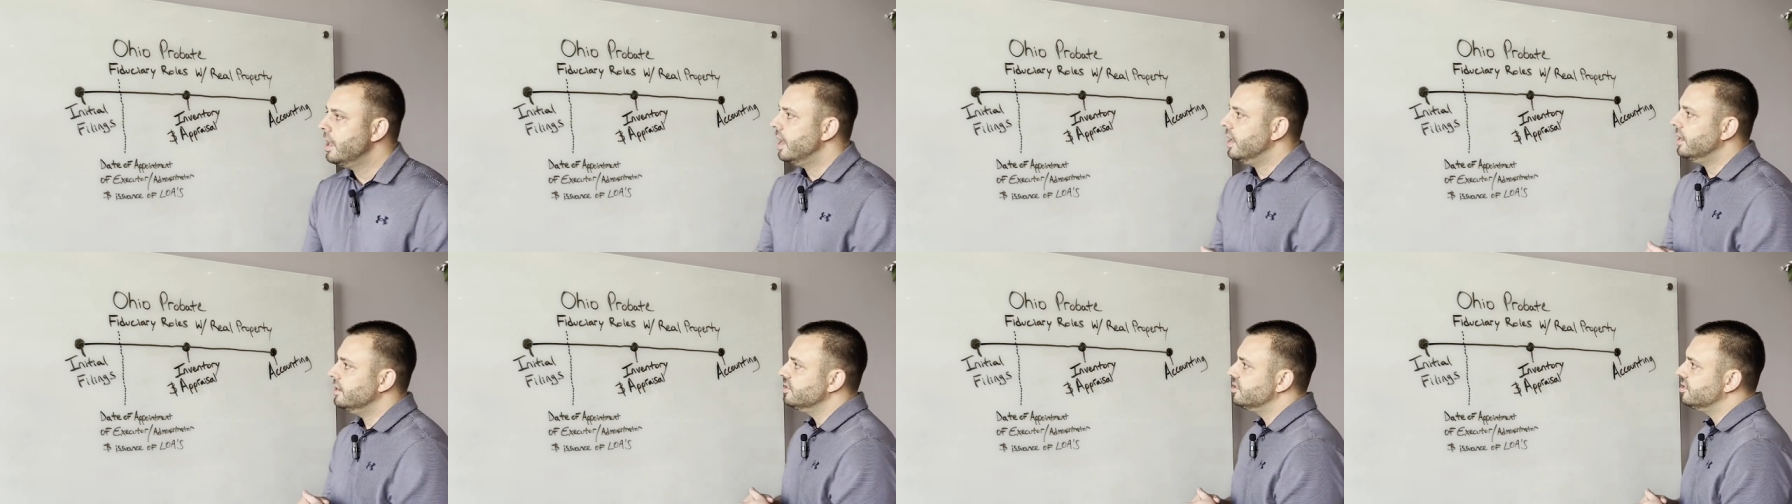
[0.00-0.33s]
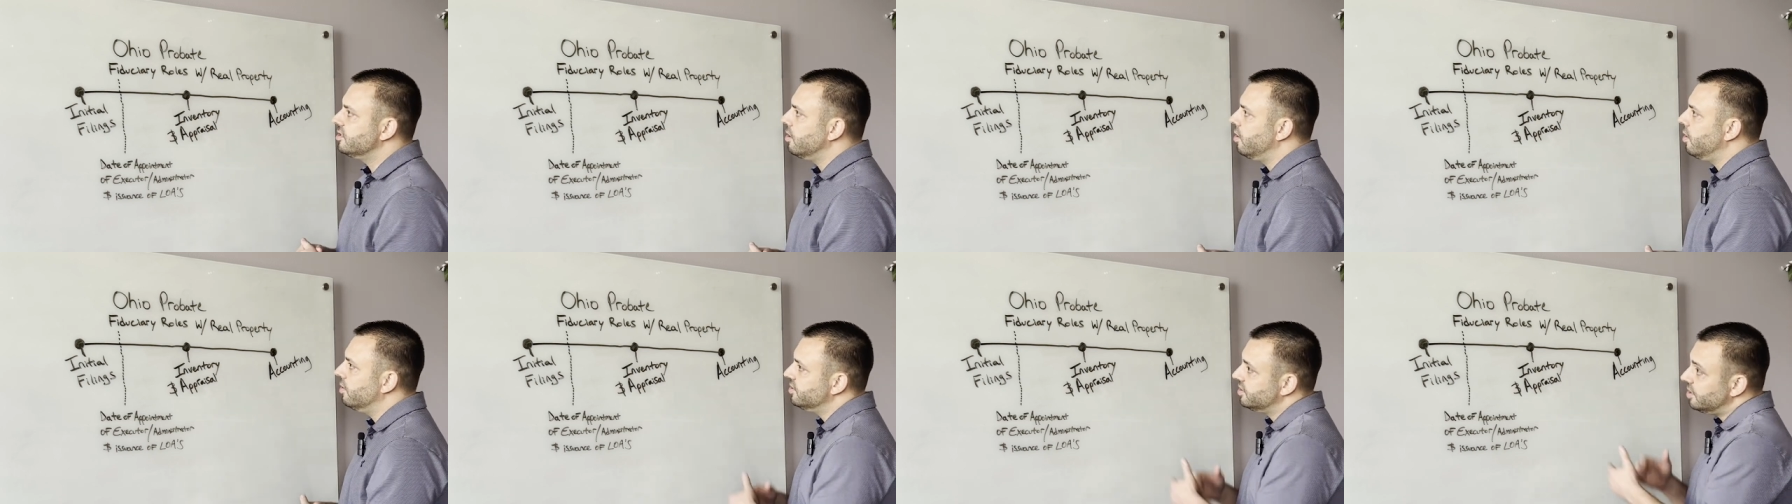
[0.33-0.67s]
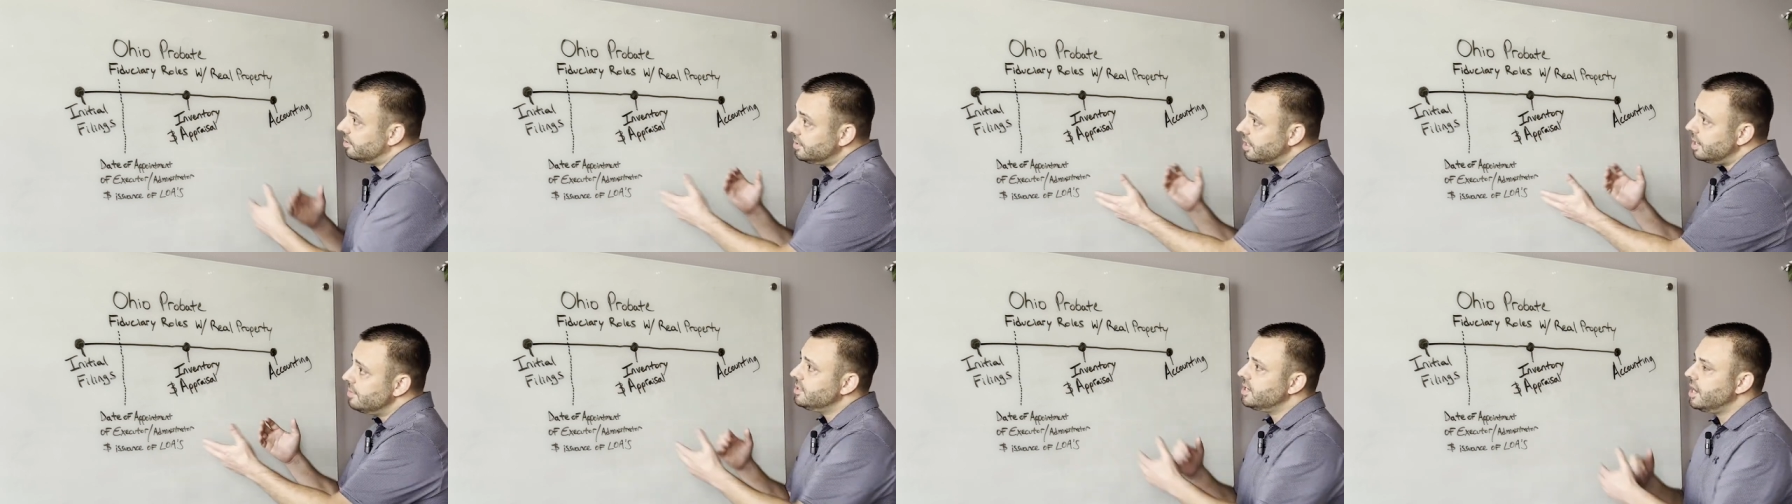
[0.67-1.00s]
And so
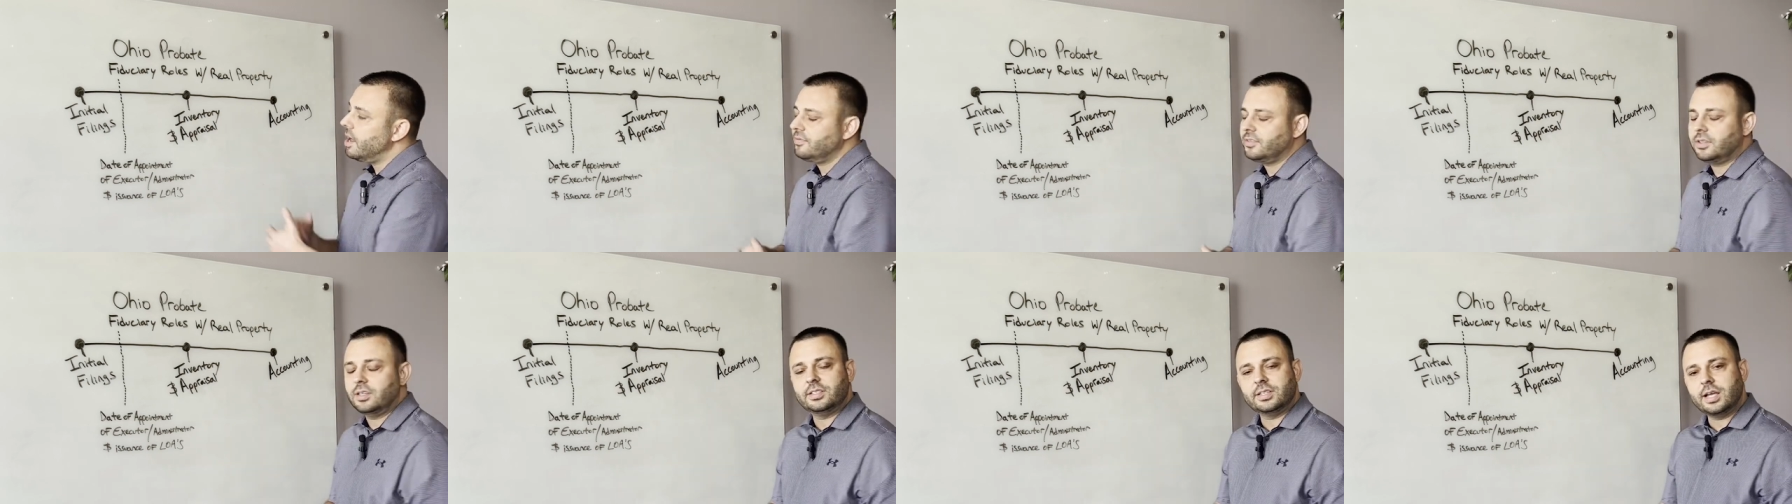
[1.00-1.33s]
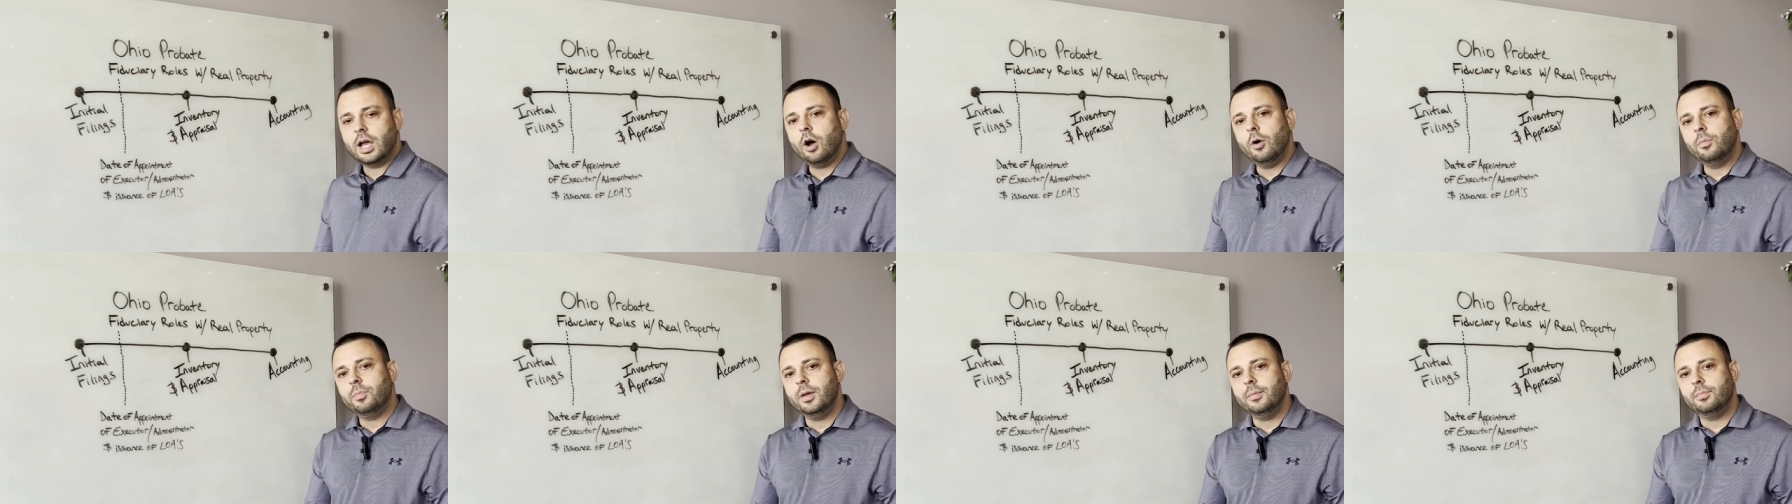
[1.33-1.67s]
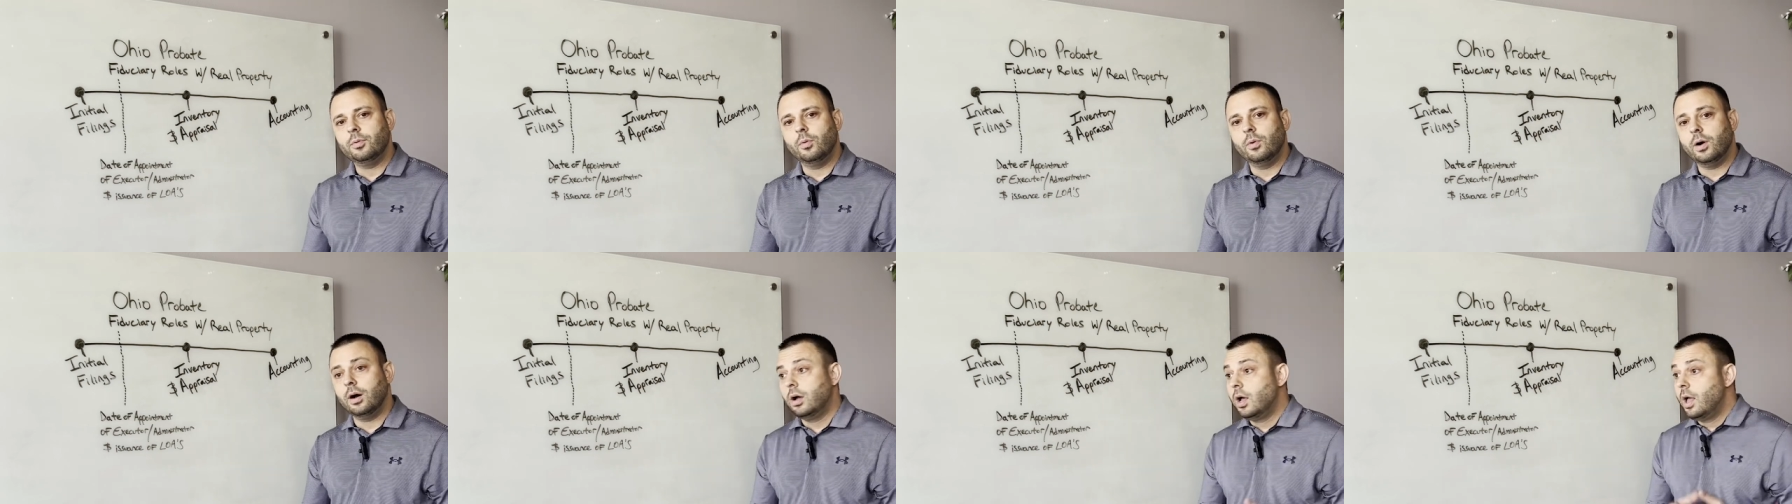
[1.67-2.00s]
sometimes I have to tell
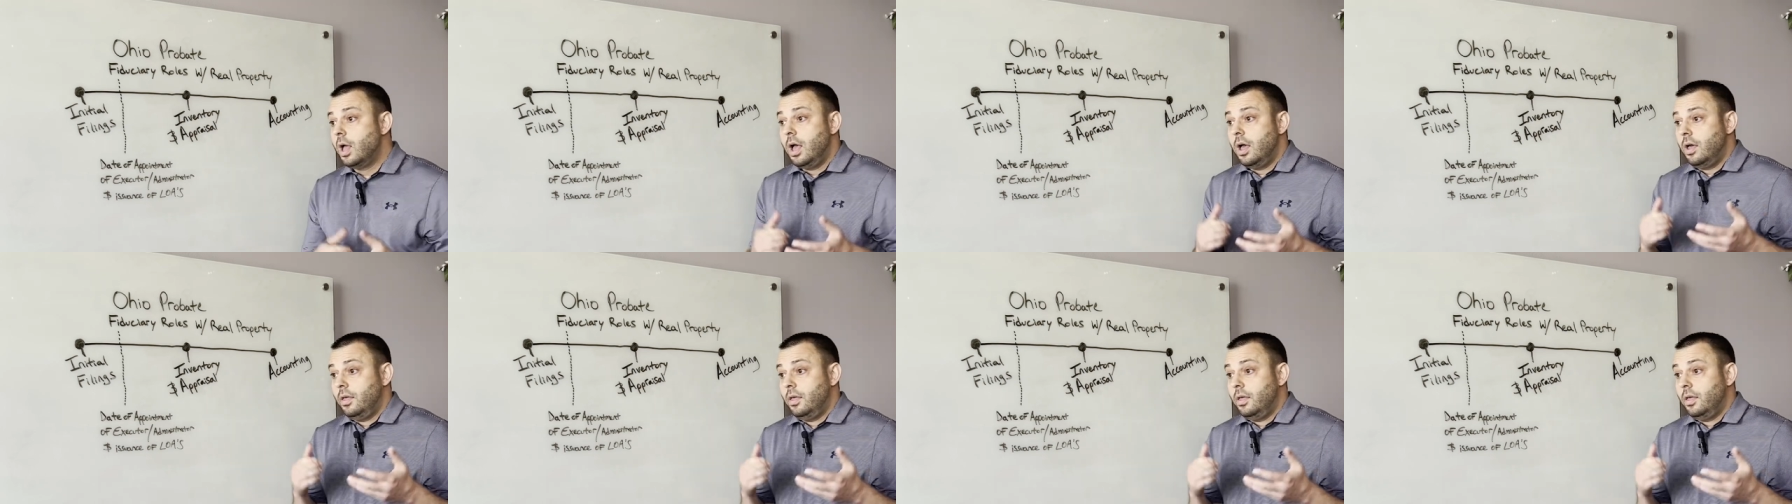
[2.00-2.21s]
people, well,